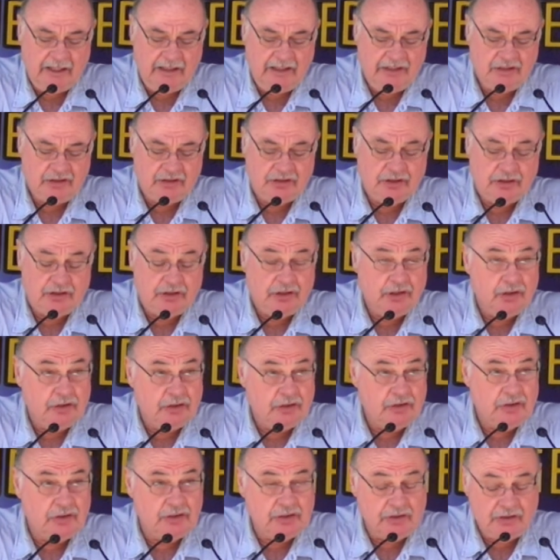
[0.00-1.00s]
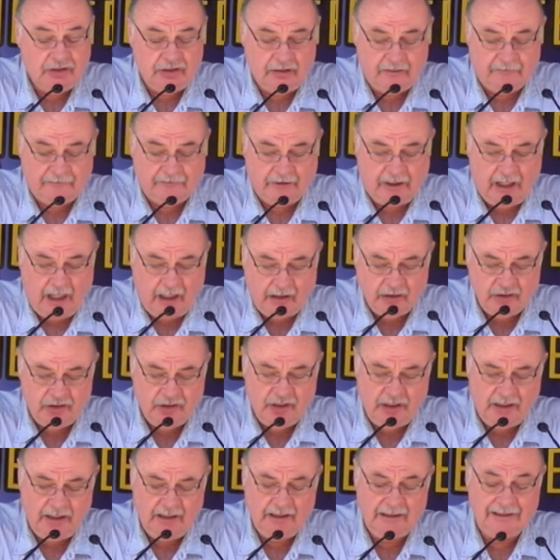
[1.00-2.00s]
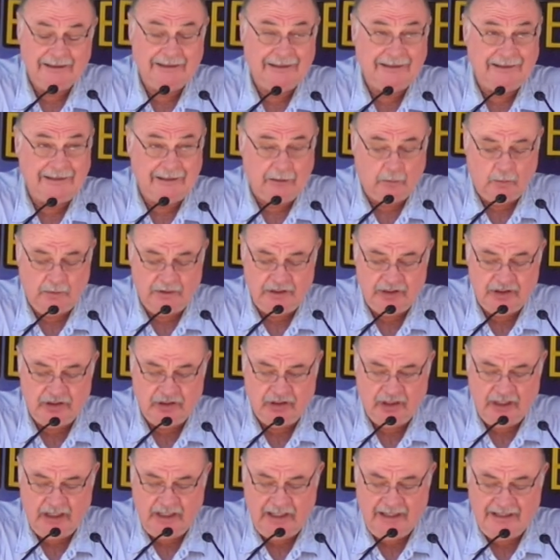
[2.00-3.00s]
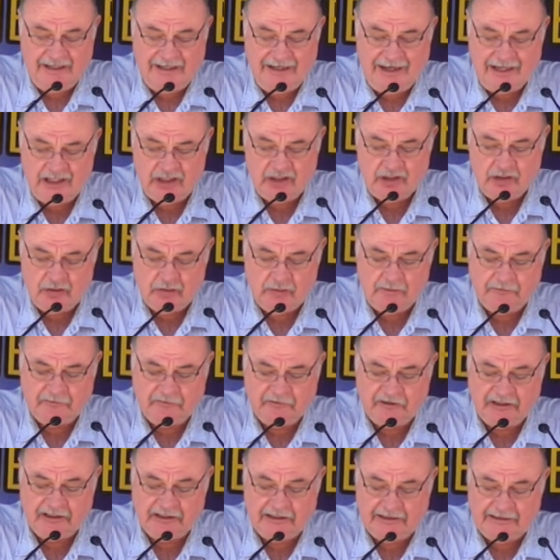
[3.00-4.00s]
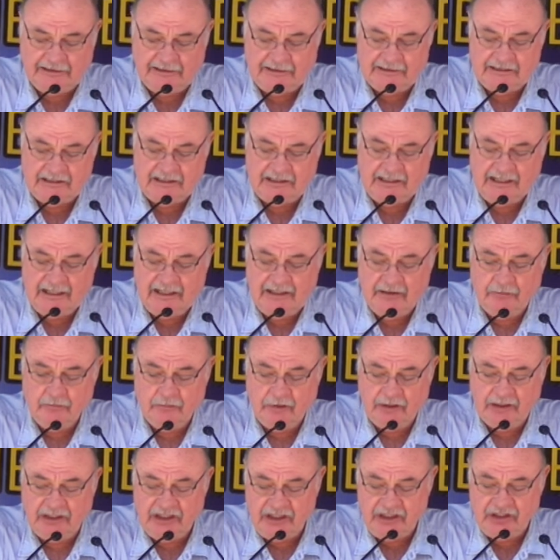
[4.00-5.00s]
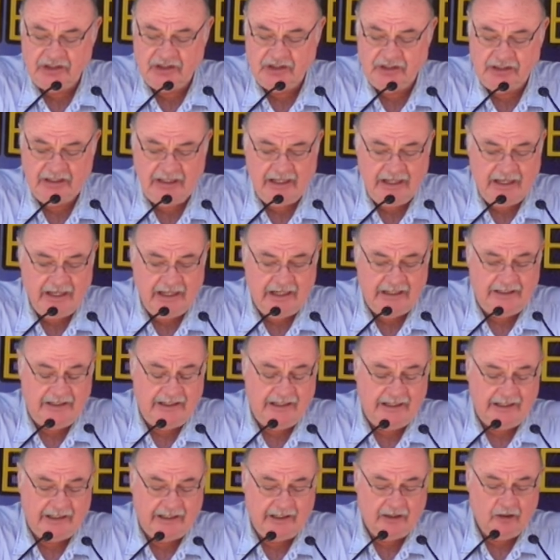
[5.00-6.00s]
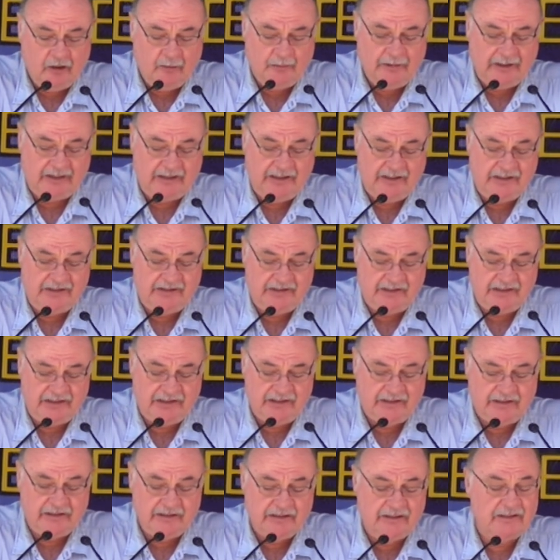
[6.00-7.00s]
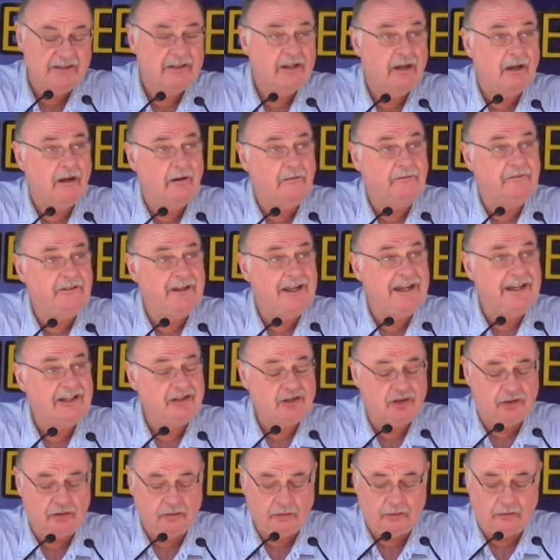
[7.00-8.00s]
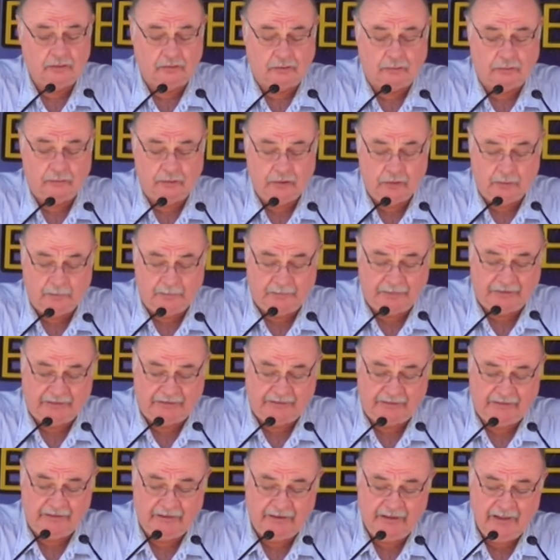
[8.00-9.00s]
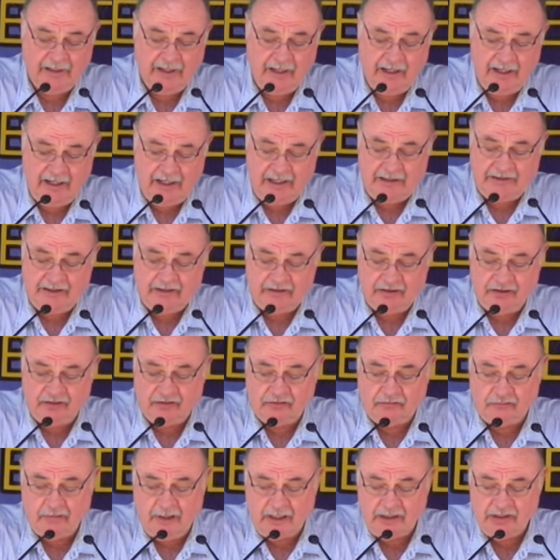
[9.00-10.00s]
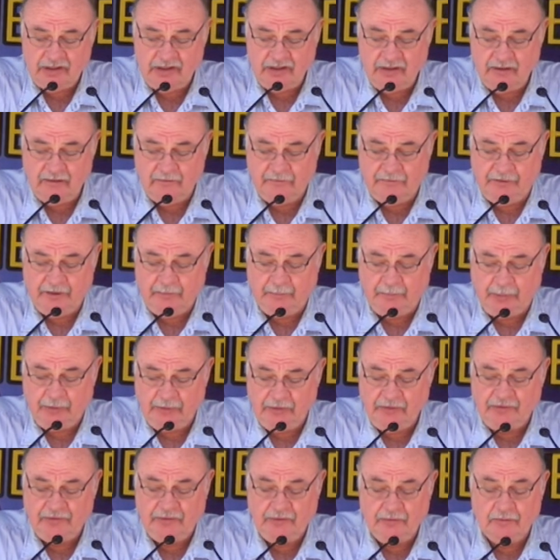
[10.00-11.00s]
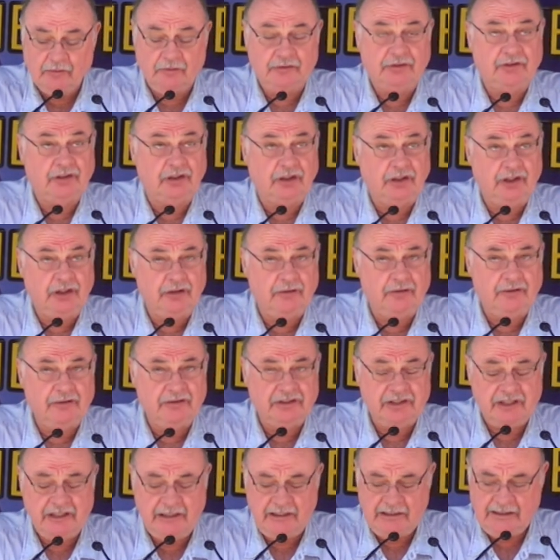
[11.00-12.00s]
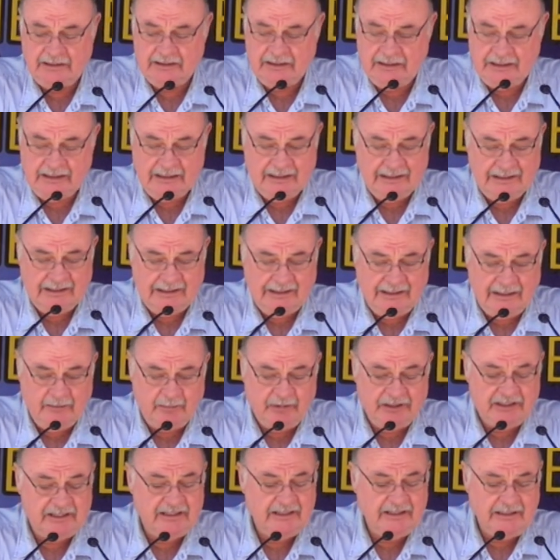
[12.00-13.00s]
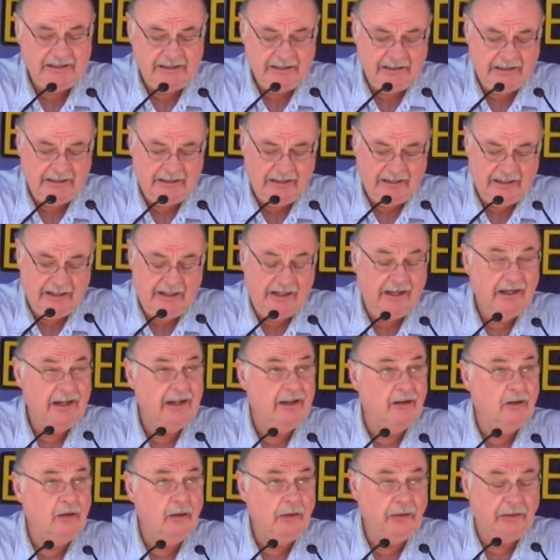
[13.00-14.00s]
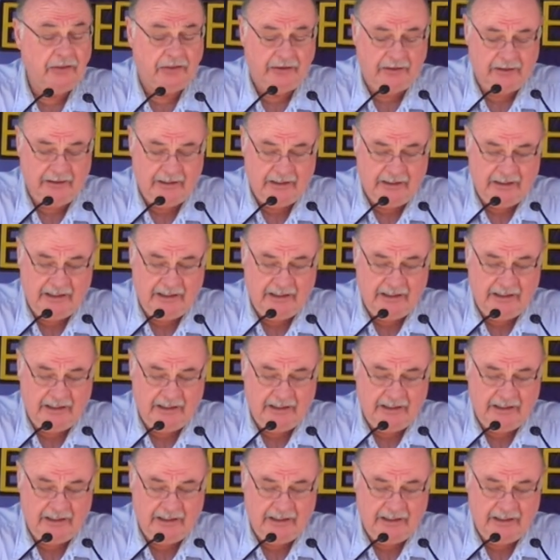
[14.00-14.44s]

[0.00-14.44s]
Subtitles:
institutions of culture, language, national feelings, religion, and the economic existence of national groups, and the destruction of the personal security, liberty, health,